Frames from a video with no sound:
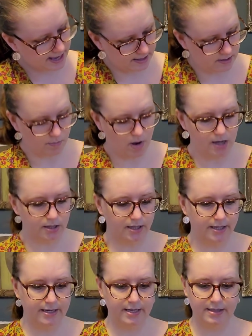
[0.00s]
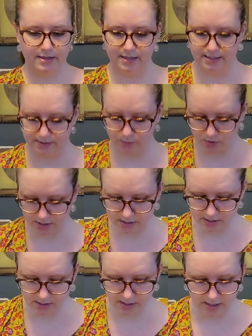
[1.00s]
that the modeling in this
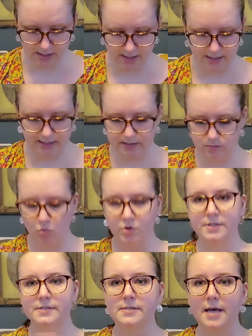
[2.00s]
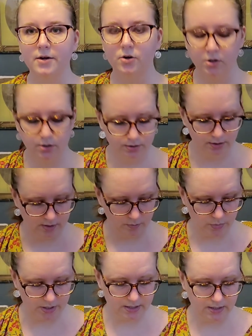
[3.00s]
one is more subtle,
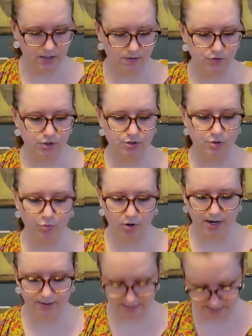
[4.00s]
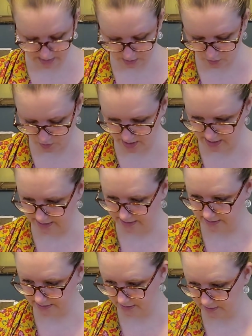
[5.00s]
but it gives you the browns and the
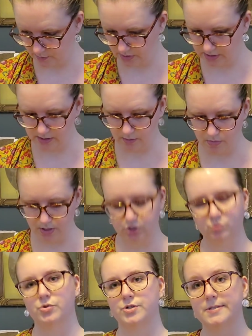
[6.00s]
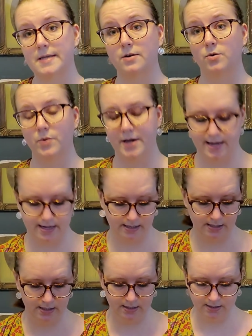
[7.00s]
greens, but in a much more subtle way.
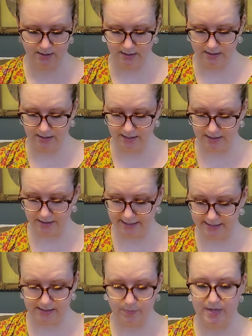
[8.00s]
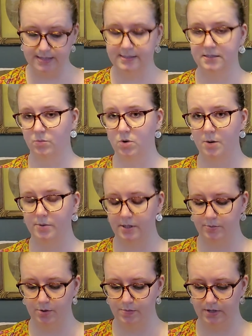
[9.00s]
At least the pieces are
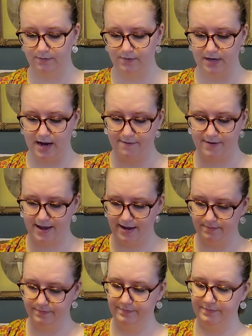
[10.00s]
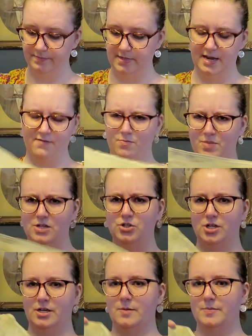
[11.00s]
properly primitive that I've had. I have a big
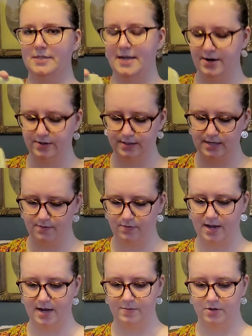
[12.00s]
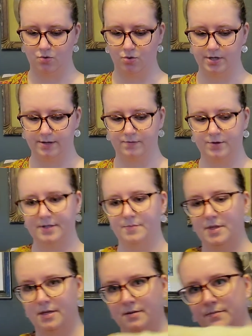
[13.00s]
chunk upstairs that I've kind of been hoarding for something.